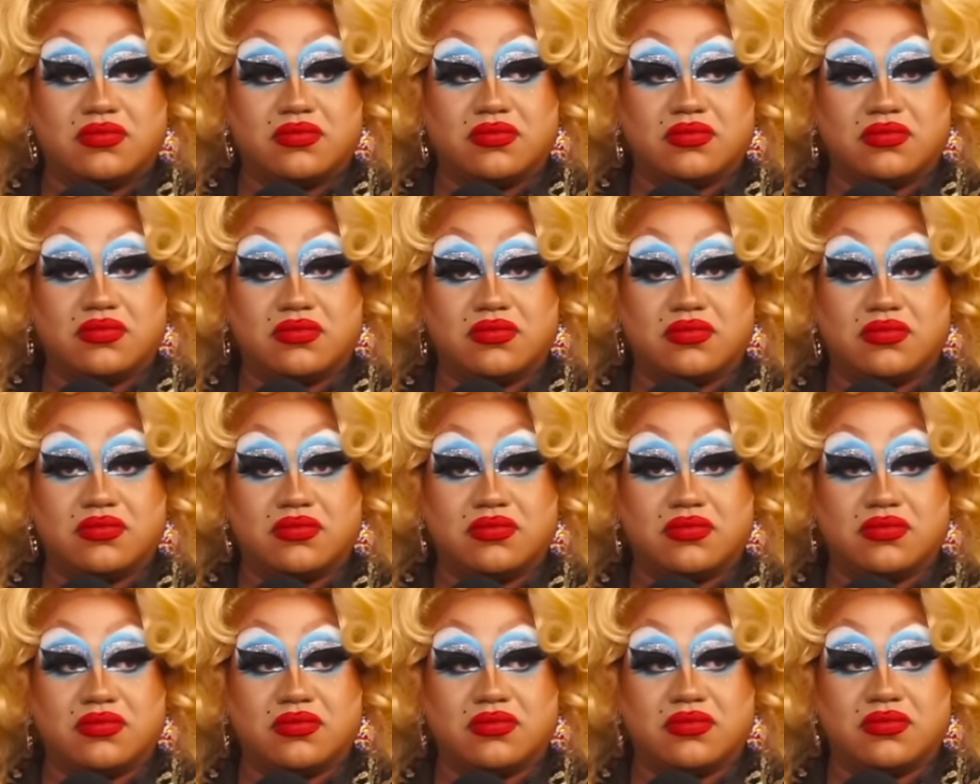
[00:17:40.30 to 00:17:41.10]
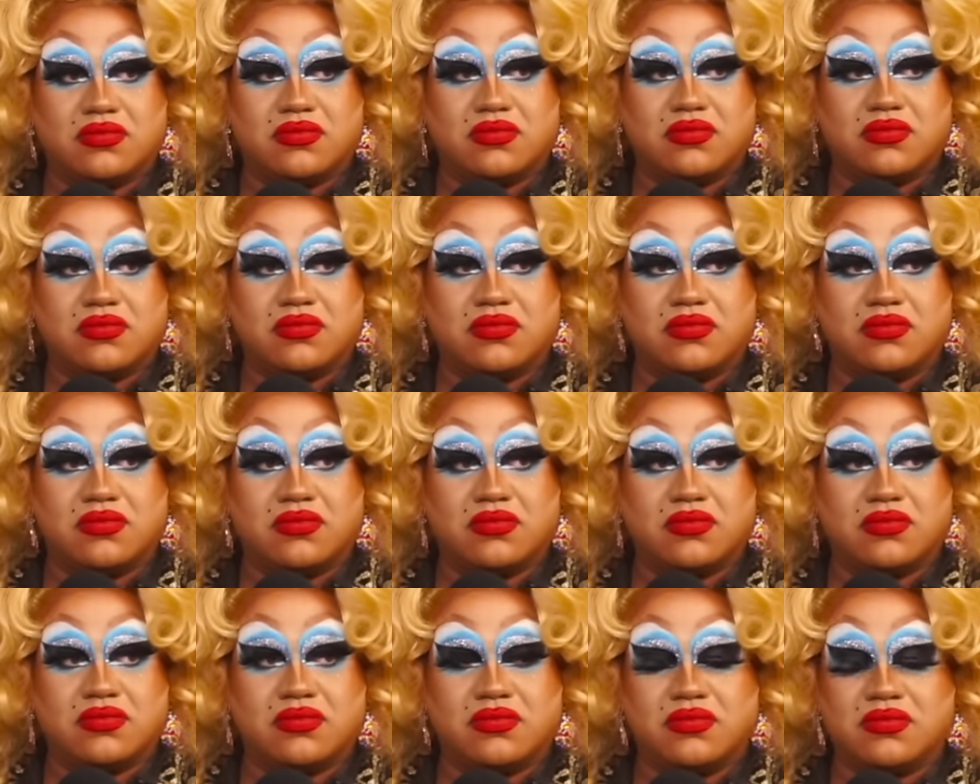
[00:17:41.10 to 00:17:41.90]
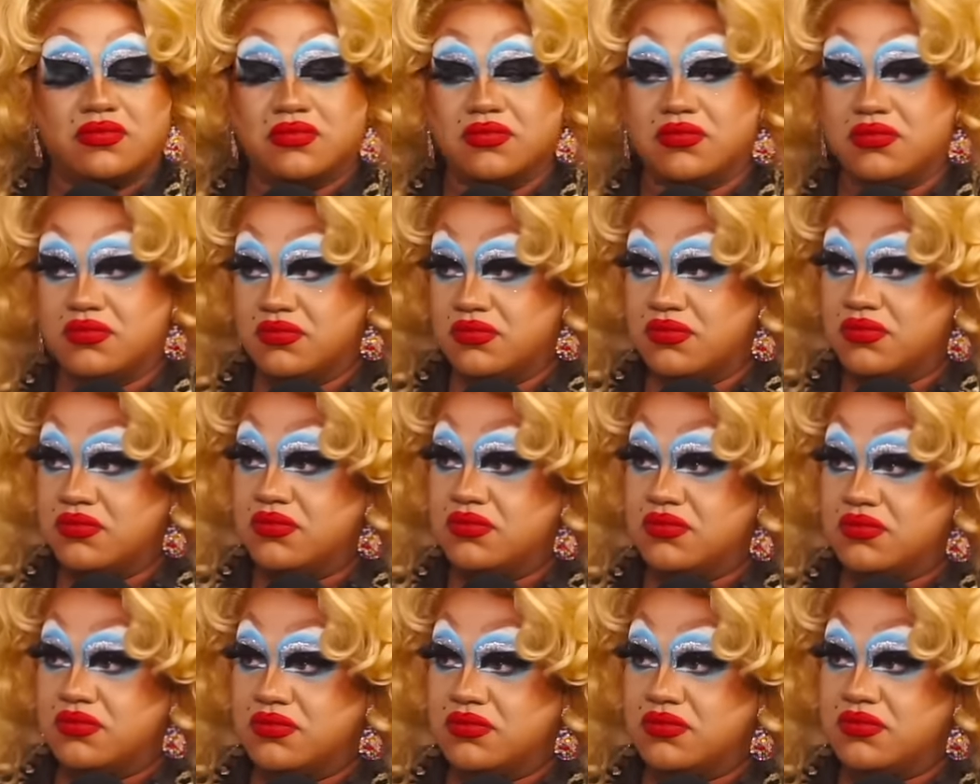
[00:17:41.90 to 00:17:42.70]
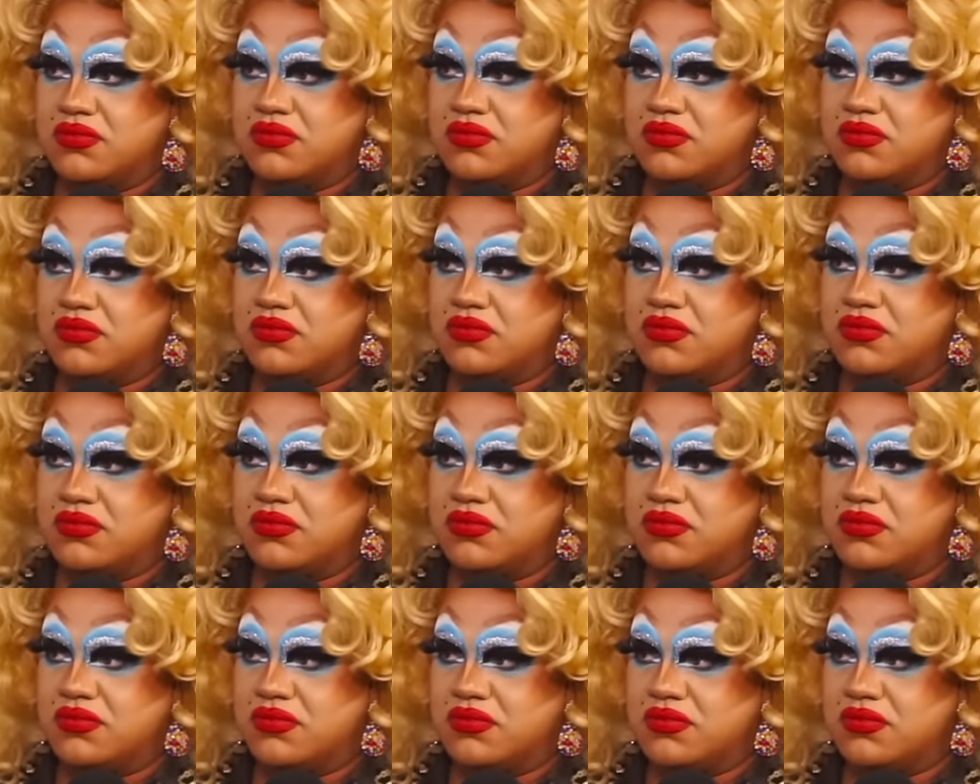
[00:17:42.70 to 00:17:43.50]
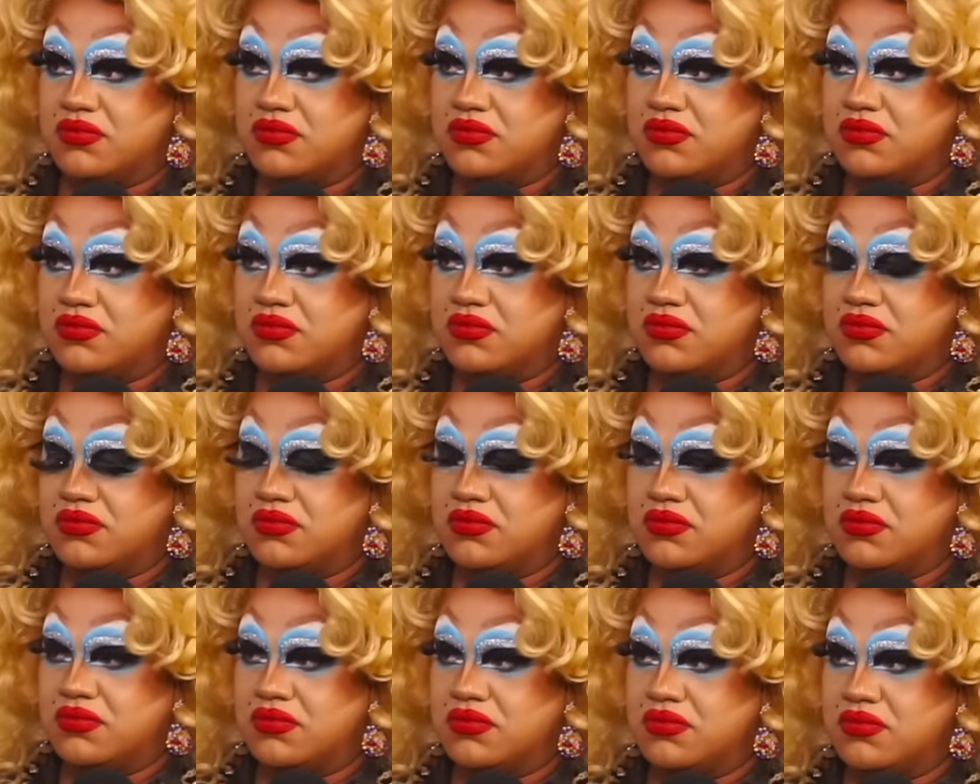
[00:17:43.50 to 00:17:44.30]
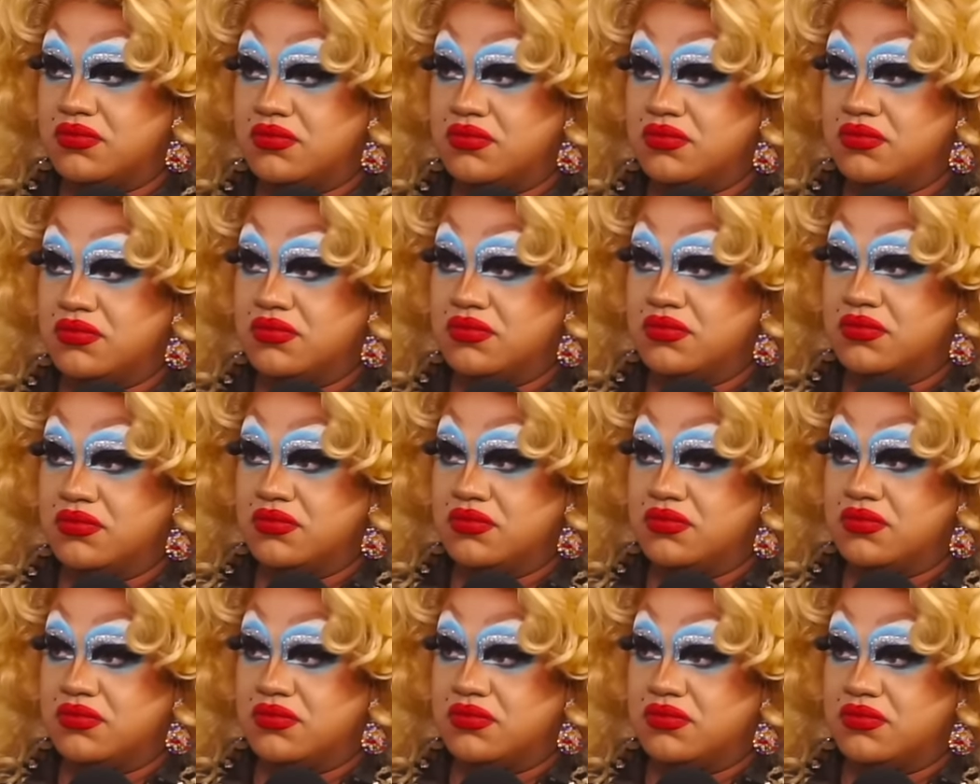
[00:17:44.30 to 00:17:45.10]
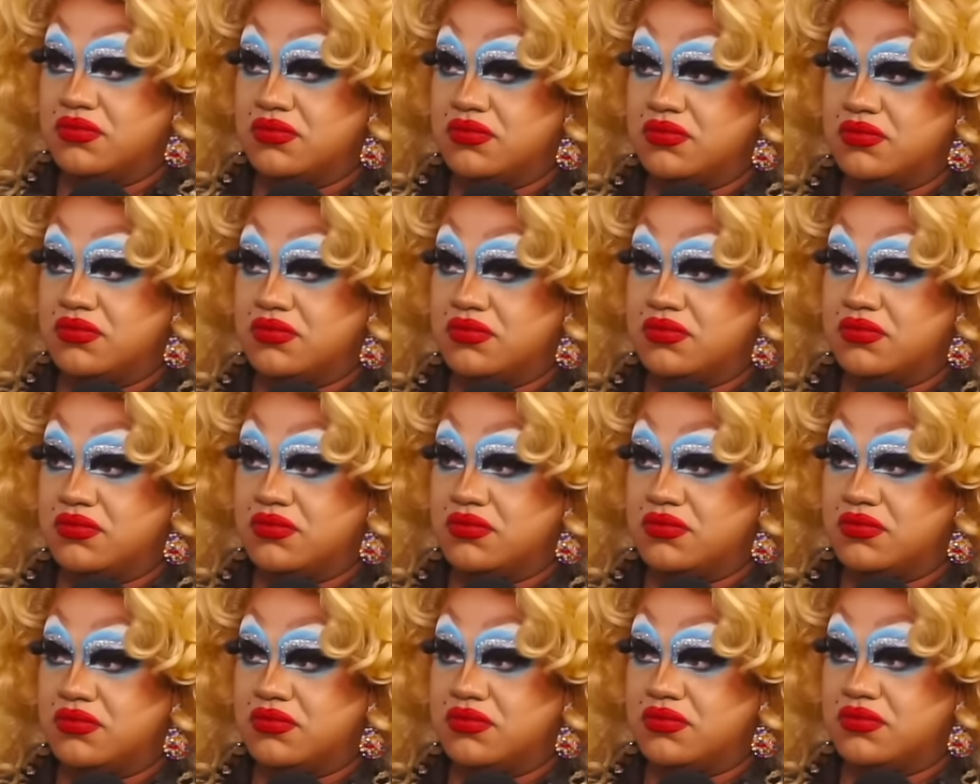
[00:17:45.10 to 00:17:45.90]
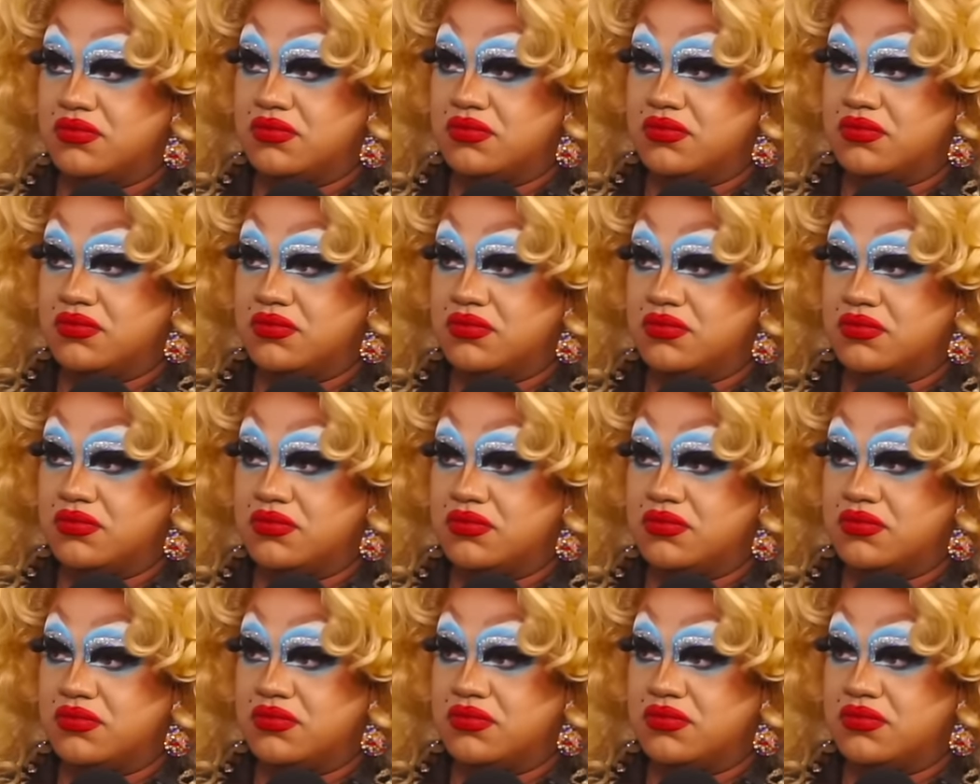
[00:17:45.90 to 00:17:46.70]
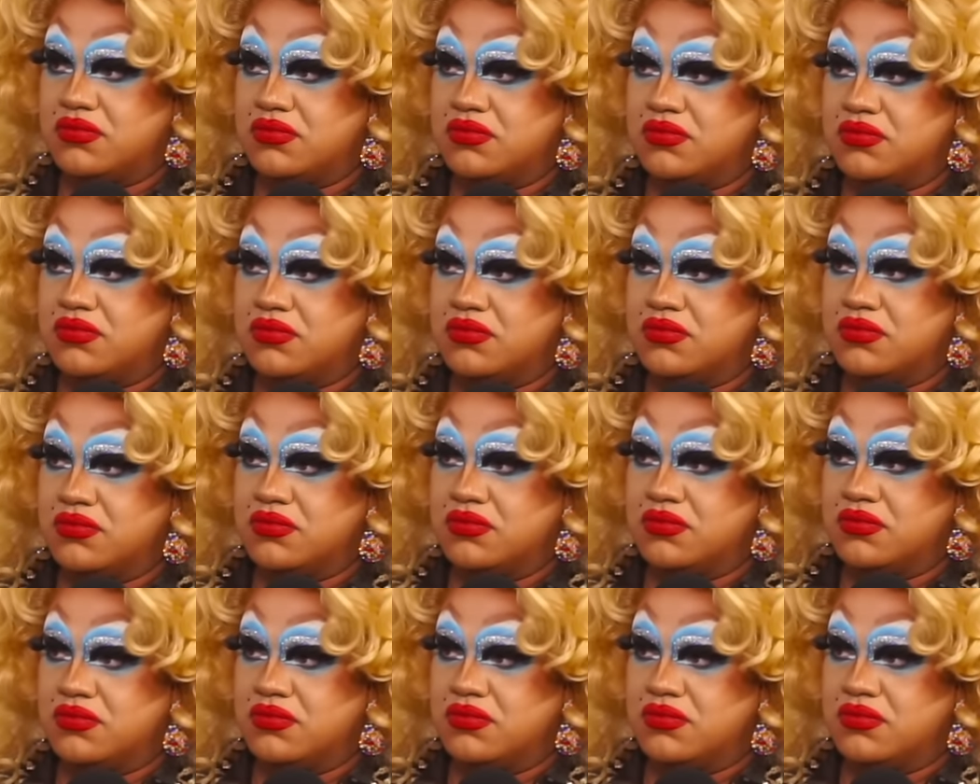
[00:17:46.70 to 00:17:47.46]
This person isn't speaking.